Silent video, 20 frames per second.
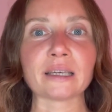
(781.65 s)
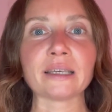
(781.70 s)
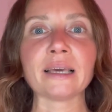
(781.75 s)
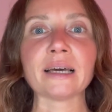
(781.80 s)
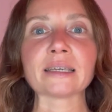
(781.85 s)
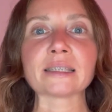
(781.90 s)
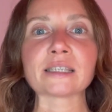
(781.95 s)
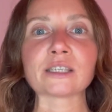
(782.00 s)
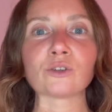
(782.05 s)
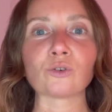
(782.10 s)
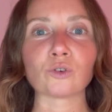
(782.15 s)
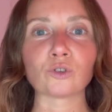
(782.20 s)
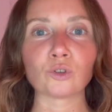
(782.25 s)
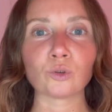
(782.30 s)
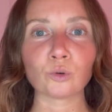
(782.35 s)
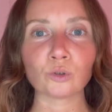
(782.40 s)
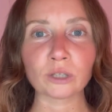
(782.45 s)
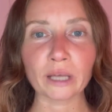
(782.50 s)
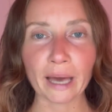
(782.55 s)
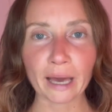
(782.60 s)
yes, you
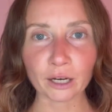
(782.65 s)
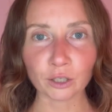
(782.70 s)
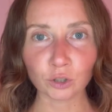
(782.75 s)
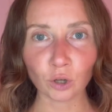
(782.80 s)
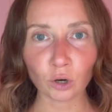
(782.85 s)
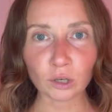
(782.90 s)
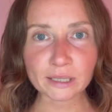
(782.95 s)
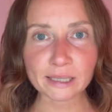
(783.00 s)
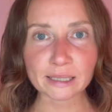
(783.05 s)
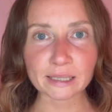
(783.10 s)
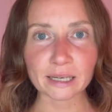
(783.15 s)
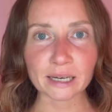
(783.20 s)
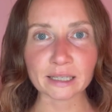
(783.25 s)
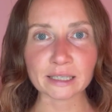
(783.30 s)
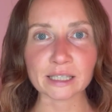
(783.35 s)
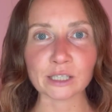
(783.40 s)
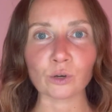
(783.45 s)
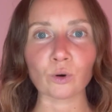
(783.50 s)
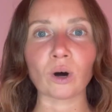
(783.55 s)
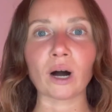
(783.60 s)
do diagnostics, you